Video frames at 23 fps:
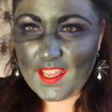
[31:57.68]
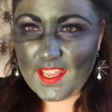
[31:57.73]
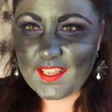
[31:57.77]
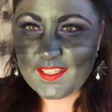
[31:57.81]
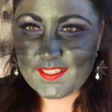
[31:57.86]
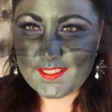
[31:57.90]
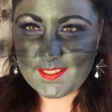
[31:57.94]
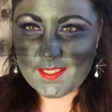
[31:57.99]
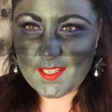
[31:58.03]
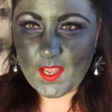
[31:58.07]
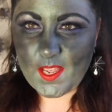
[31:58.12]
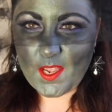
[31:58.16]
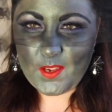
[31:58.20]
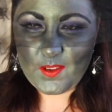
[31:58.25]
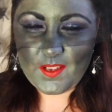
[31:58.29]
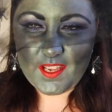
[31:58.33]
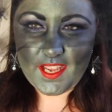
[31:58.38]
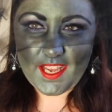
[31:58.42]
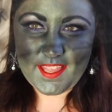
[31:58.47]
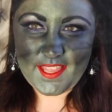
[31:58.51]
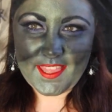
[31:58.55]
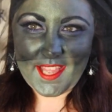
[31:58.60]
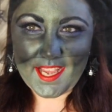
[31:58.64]
So,
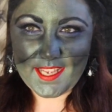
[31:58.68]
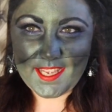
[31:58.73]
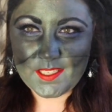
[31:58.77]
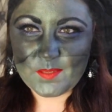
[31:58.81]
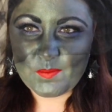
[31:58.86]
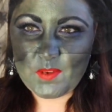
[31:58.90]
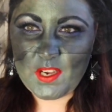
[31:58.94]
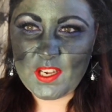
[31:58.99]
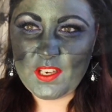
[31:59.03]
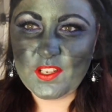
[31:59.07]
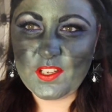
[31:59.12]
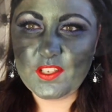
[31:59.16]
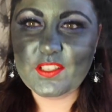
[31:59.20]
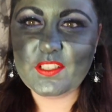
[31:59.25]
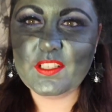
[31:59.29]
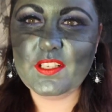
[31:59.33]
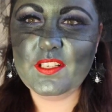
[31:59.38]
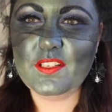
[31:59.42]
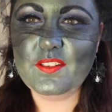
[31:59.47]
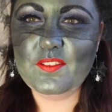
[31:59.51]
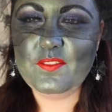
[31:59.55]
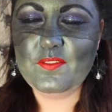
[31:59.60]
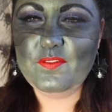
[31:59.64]
and that is my
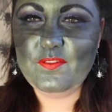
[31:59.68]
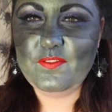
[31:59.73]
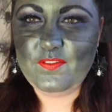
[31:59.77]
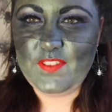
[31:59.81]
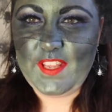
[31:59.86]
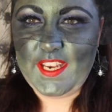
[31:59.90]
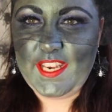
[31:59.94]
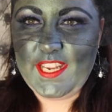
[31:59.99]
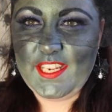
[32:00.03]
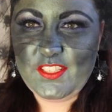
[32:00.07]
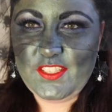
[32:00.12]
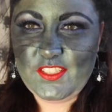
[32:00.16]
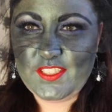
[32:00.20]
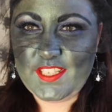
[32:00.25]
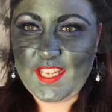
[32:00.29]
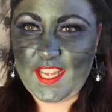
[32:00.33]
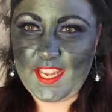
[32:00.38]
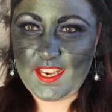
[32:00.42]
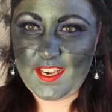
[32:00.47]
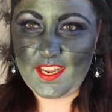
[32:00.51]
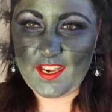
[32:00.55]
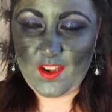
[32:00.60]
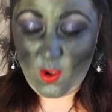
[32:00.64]
look finished,
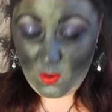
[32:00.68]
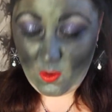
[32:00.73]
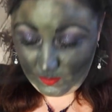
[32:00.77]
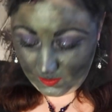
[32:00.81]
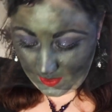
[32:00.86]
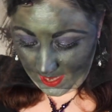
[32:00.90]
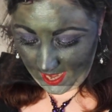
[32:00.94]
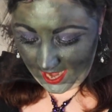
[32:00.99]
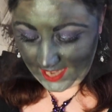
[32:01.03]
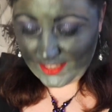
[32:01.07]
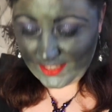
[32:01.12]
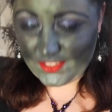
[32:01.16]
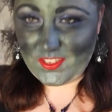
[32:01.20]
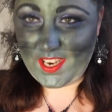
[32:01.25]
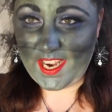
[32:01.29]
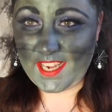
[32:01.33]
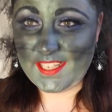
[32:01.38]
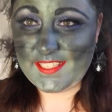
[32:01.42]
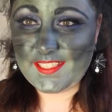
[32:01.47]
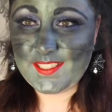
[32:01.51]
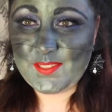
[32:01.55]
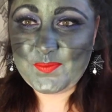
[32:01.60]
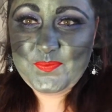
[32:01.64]
and an old black
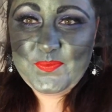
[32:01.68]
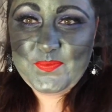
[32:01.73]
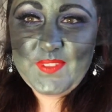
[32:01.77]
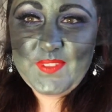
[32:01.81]
dress.